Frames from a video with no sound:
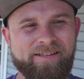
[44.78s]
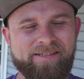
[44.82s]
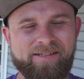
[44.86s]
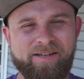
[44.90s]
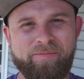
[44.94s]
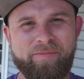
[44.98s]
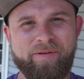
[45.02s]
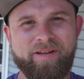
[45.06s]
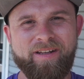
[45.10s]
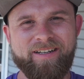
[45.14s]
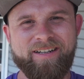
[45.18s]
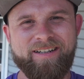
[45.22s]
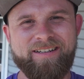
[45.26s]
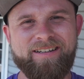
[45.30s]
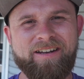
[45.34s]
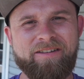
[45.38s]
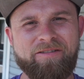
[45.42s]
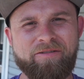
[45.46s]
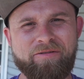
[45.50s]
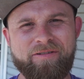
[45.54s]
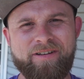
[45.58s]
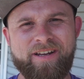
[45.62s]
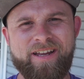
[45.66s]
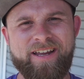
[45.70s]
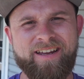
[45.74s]
It's gonna be like
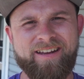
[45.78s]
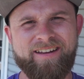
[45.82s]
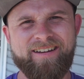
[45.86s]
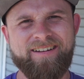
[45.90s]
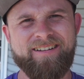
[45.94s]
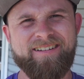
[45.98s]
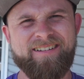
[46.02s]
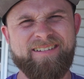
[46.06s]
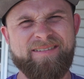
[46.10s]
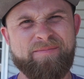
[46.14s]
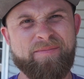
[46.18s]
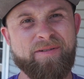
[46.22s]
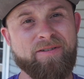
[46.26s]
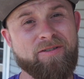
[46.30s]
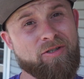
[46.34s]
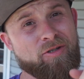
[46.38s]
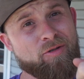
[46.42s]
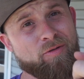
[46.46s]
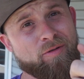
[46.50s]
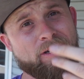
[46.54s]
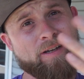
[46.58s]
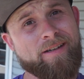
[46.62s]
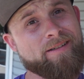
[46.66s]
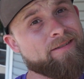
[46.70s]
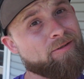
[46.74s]
another day, but to
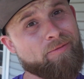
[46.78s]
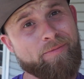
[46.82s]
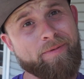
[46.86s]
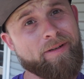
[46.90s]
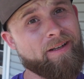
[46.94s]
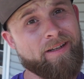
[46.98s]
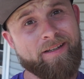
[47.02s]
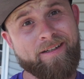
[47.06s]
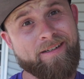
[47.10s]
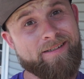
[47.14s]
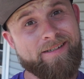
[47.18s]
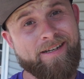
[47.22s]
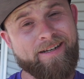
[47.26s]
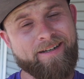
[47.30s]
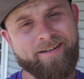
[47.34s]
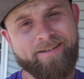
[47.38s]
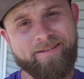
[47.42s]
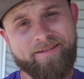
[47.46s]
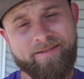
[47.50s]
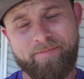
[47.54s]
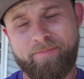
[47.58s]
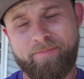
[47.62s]
you guys, it'll be like a second.